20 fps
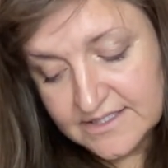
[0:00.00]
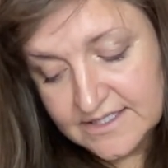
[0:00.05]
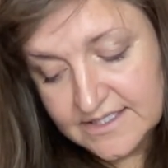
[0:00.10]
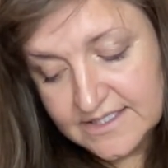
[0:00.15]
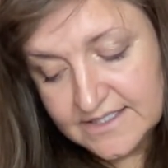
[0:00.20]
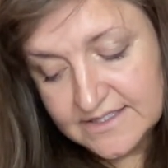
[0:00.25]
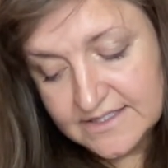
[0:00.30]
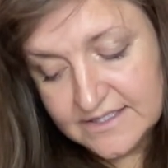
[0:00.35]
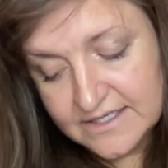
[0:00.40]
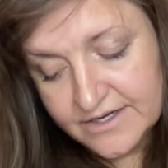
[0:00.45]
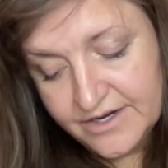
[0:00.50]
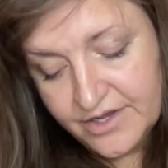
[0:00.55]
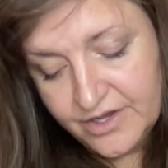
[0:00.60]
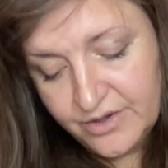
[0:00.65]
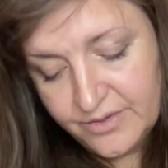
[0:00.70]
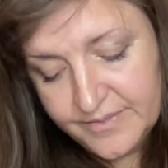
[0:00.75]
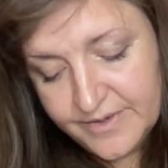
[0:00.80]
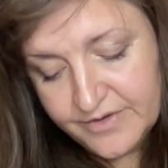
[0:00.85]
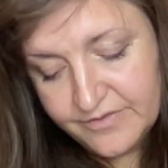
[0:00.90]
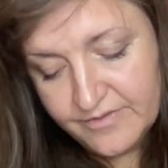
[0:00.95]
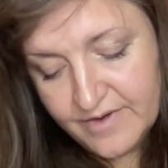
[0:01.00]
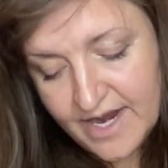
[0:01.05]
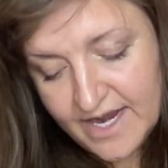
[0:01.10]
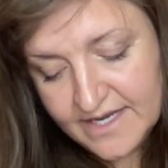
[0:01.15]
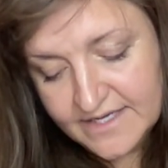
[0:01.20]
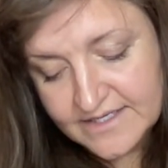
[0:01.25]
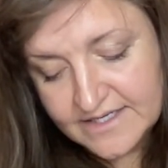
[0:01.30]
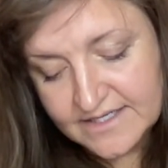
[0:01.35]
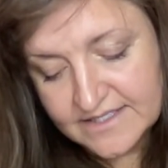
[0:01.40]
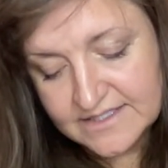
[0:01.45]
it is their human right
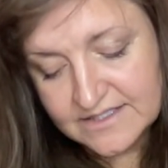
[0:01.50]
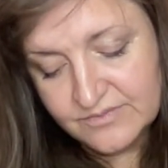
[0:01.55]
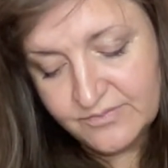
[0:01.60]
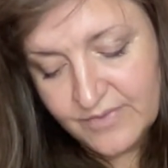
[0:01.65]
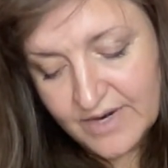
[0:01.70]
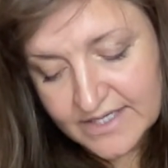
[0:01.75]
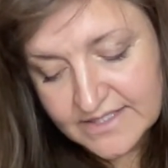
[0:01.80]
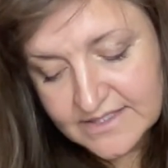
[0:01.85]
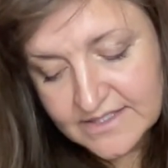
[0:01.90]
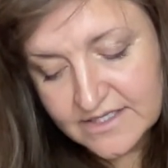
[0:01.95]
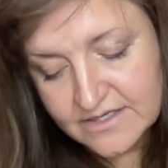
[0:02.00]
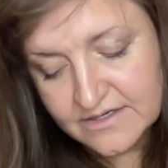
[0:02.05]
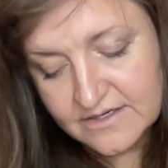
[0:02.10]
to express their